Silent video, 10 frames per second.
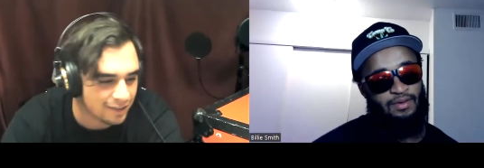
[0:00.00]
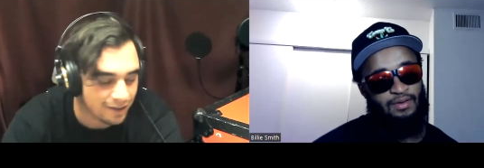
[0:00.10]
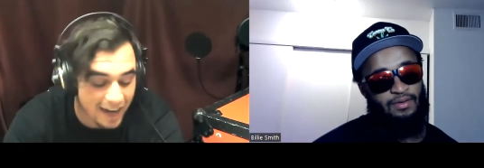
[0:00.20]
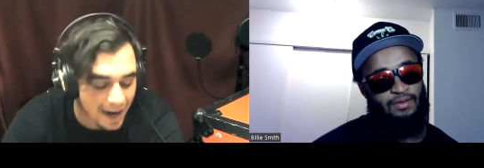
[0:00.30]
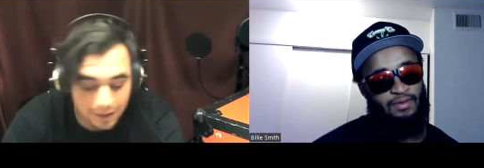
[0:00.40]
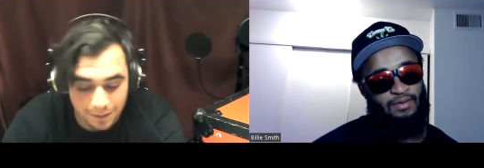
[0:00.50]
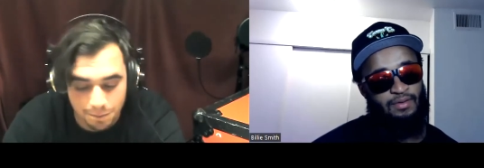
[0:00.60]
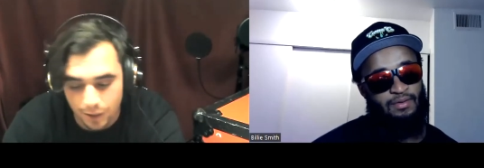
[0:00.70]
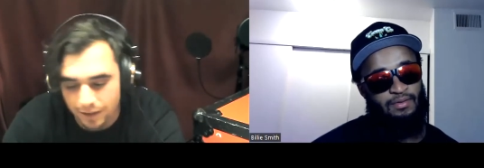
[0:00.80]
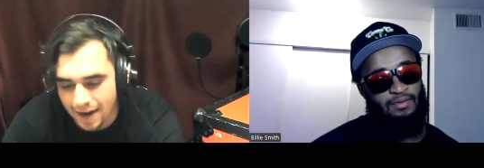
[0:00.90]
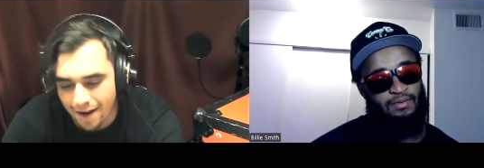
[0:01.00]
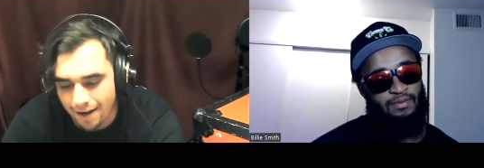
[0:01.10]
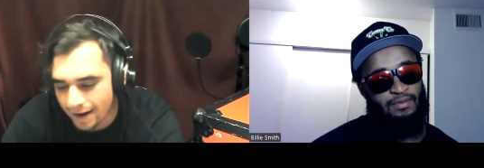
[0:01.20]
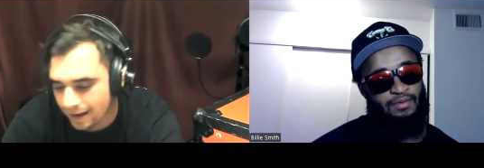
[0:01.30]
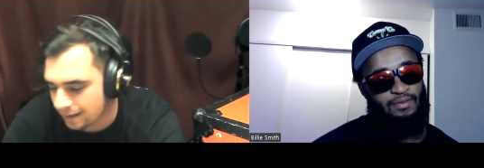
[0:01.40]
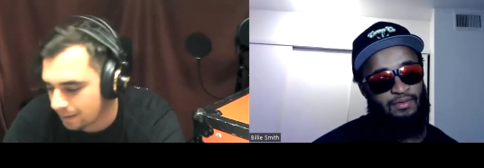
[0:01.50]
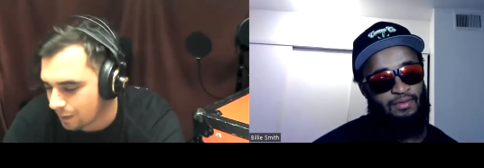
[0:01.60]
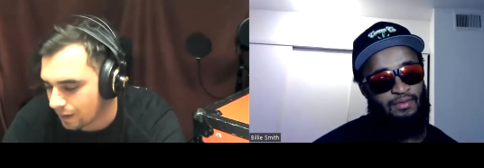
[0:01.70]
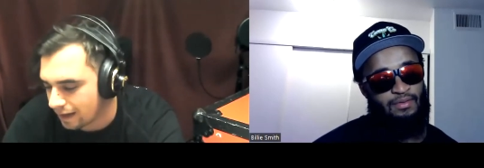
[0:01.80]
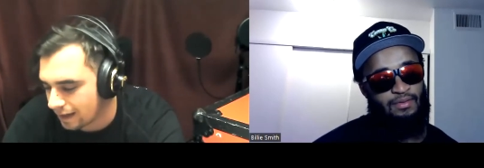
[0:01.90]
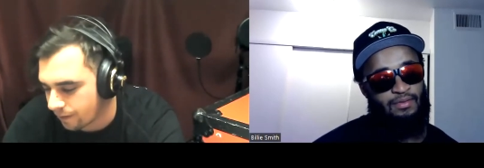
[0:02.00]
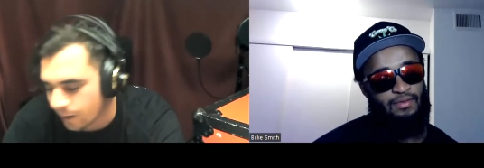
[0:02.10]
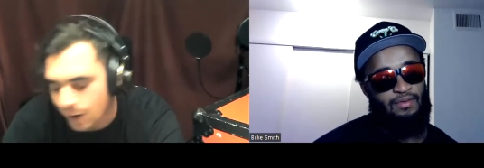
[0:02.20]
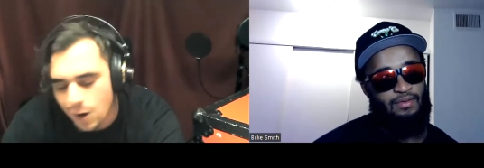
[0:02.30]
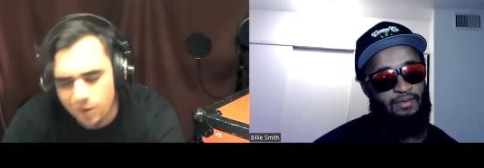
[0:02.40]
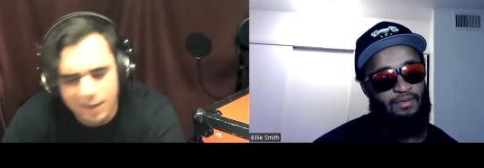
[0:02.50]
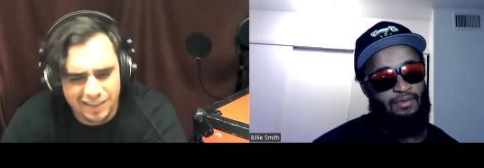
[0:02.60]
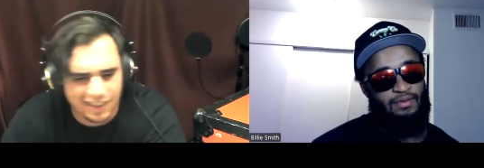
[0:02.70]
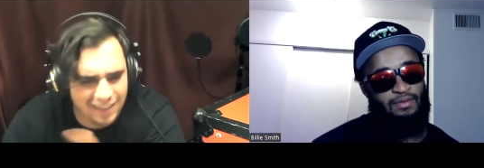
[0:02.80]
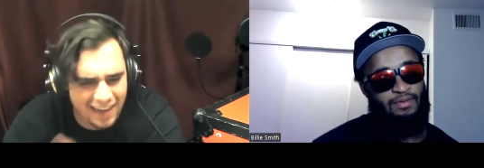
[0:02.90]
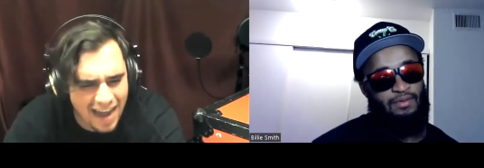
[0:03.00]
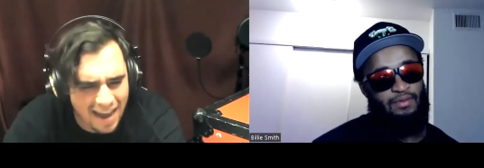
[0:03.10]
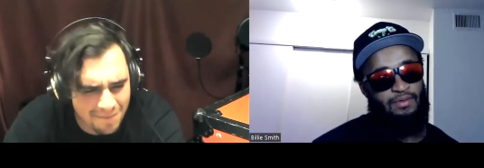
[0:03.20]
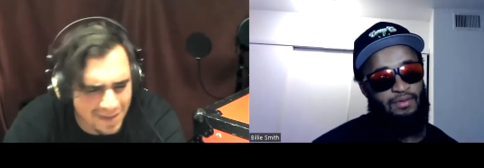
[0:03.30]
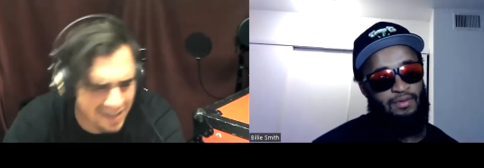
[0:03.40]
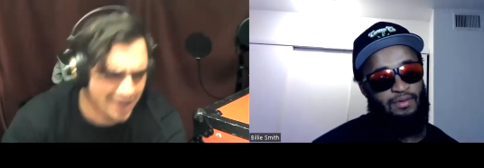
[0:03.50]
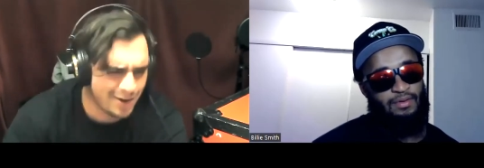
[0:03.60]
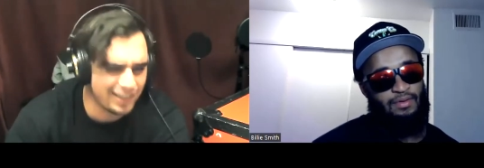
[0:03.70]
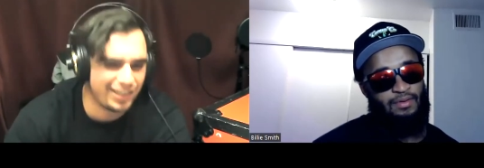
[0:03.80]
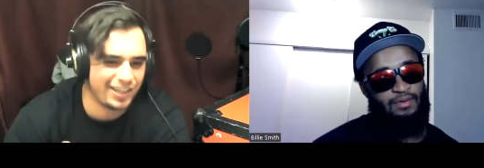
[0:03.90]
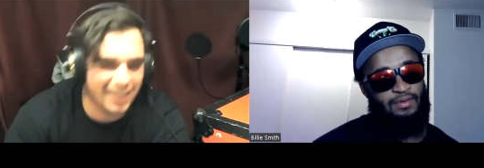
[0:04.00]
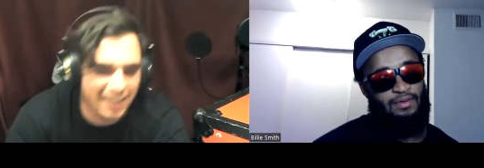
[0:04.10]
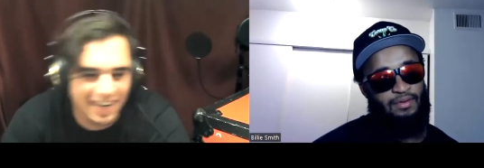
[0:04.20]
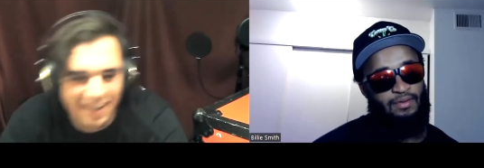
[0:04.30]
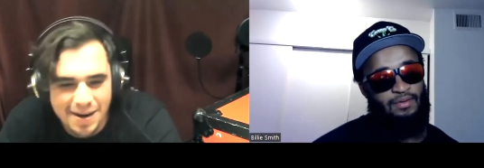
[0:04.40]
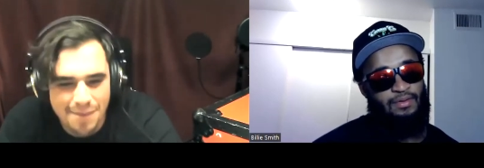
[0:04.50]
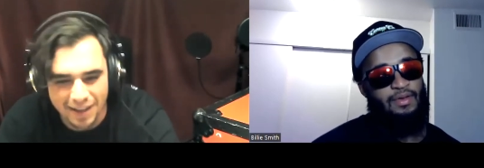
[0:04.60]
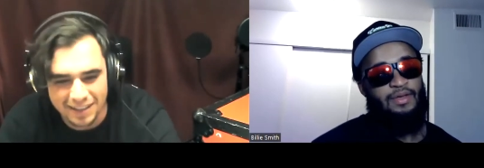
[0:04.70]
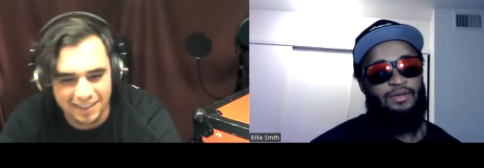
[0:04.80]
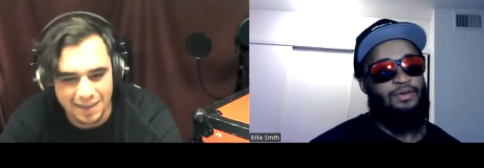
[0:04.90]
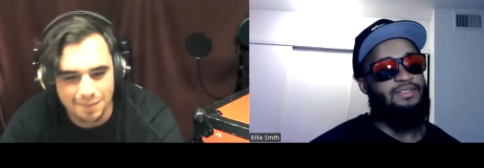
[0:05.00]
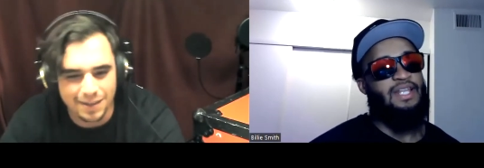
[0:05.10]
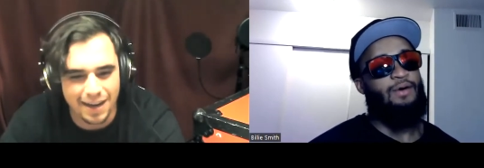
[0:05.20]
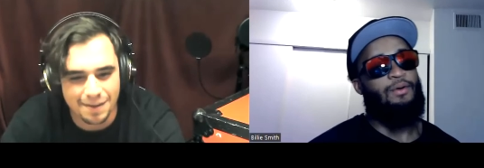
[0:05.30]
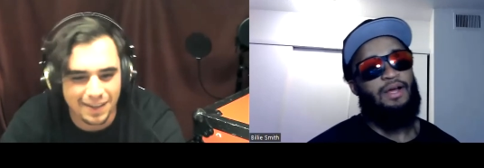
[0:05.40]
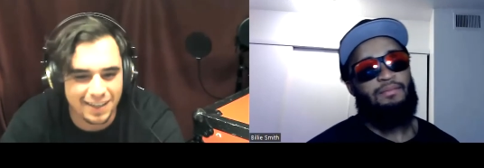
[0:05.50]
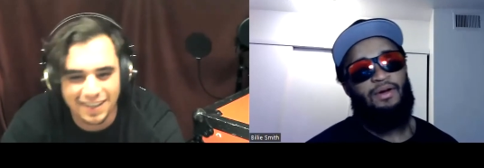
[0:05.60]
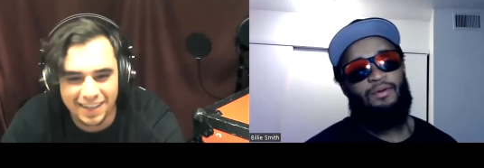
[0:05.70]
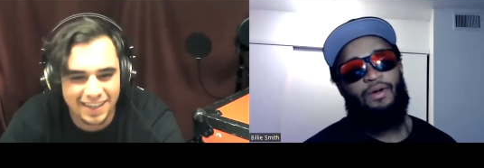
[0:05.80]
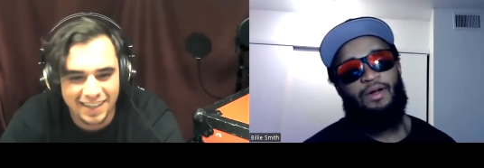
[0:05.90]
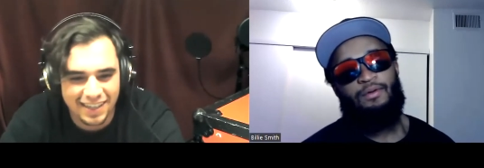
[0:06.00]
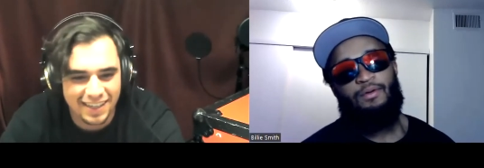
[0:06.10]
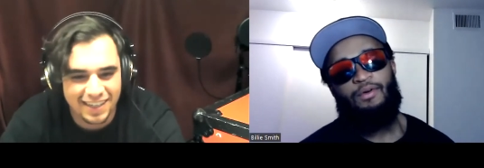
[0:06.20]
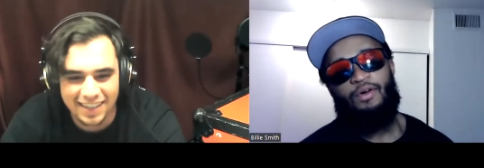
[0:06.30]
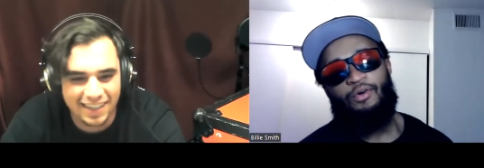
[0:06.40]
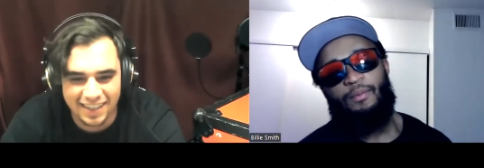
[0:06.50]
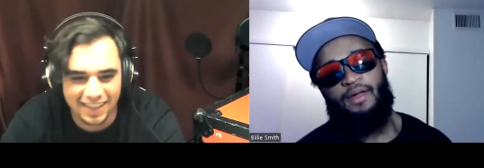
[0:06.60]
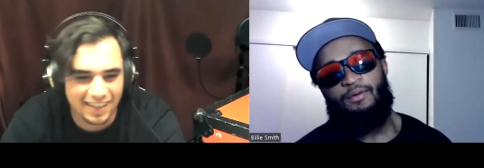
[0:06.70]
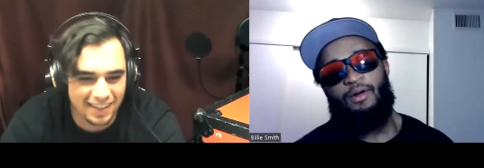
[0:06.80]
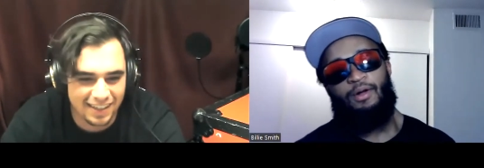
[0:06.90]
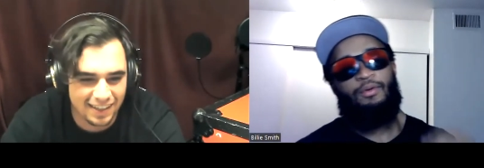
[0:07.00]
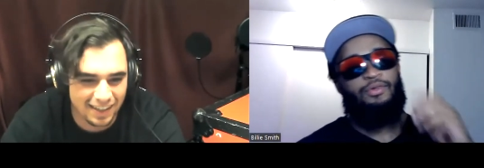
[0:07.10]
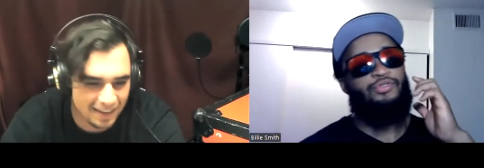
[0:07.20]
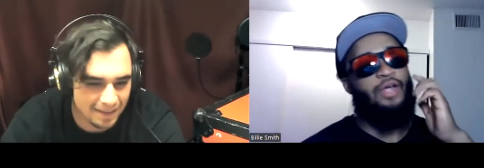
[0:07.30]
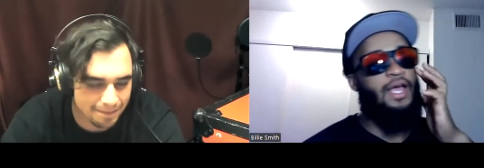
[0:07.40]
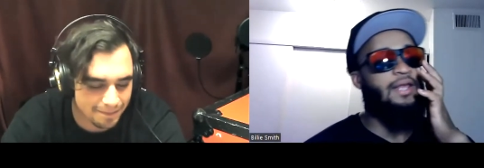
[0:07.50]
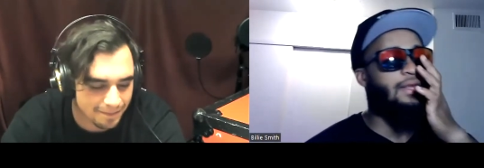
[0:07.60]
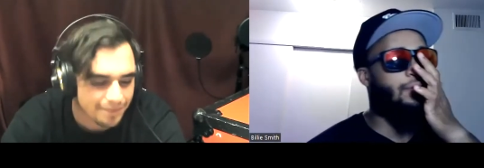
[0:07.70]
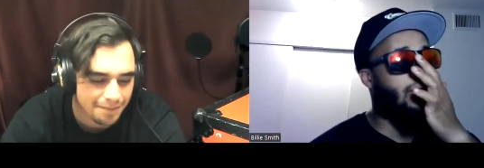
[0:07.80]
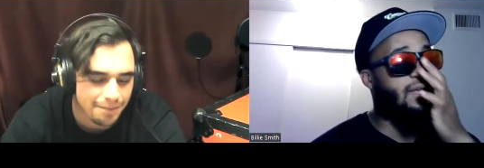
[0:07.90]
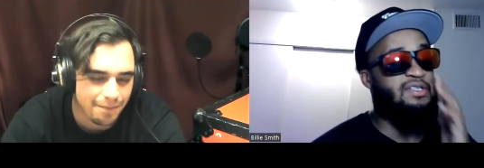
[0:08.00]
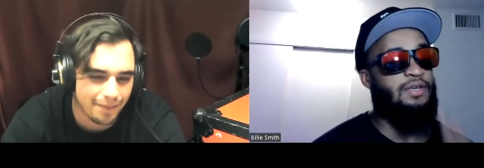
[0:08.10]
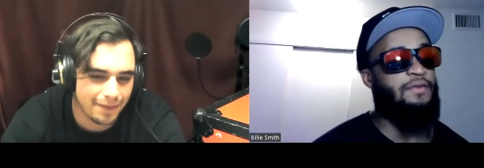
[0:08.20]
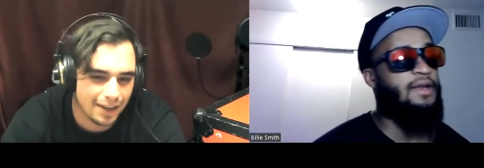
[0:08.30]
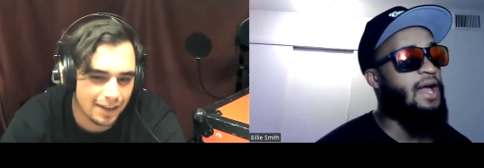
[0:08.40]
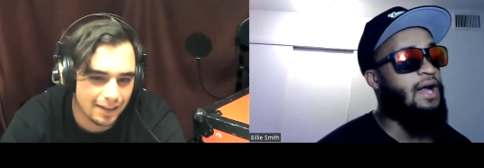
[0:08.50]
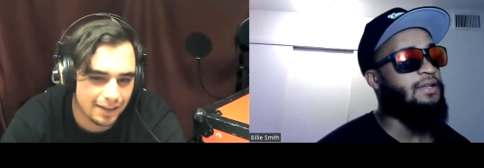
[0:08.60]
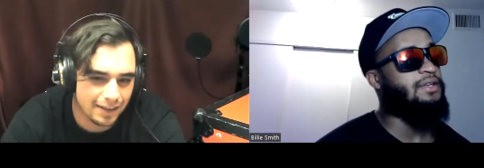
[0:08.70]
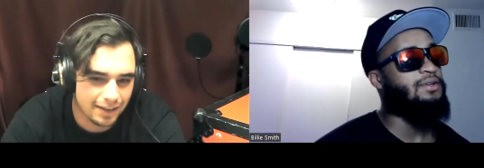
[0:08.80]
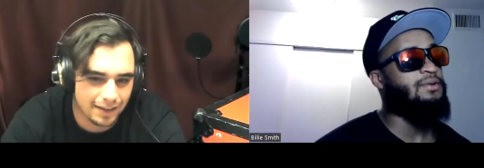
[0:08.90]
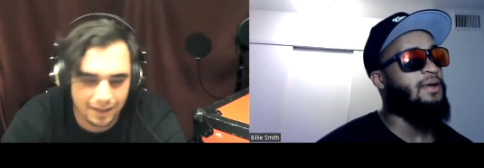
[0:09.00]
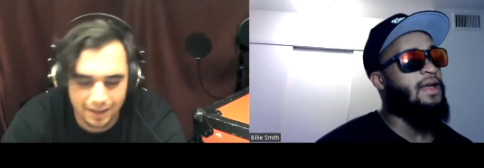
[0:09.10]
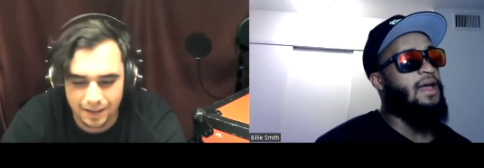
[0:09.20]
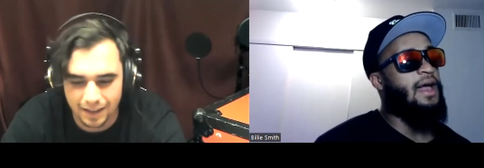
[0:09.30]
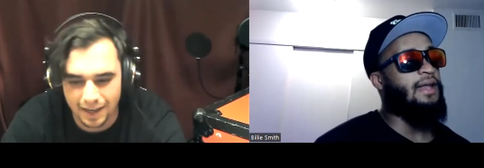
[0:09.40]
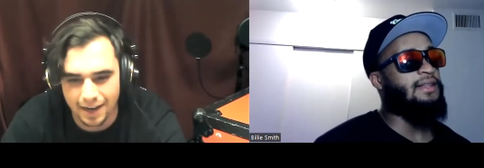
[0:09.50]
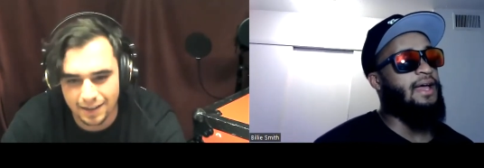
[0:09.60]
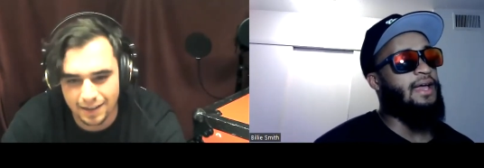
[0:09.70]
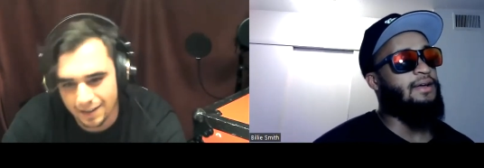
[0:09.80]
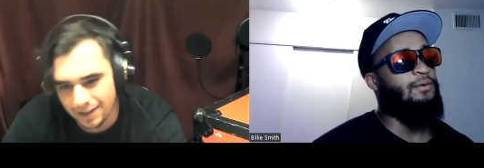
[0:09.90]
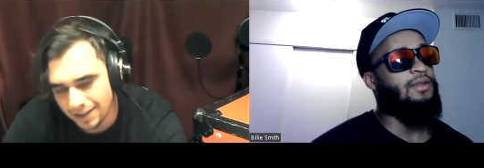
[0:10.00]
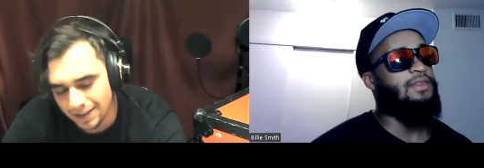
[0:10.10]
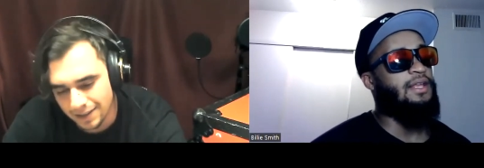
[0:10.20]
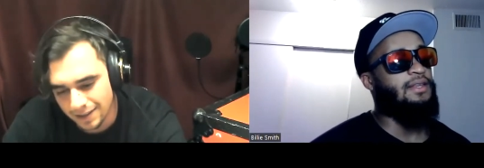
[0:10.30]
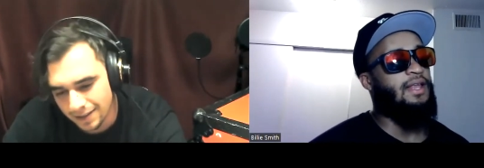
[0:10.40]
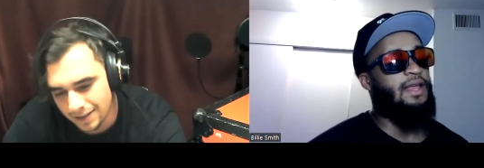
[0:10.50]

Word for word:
Speaker 1: right now I'm just burnt out, I guess, but for no reason. Like I haven't been doing shit.
Speaker 2: But at the same Dude, it's time, that work, bro. Work will work will make work will drain the creativity out of you. Yeah. And like one thing that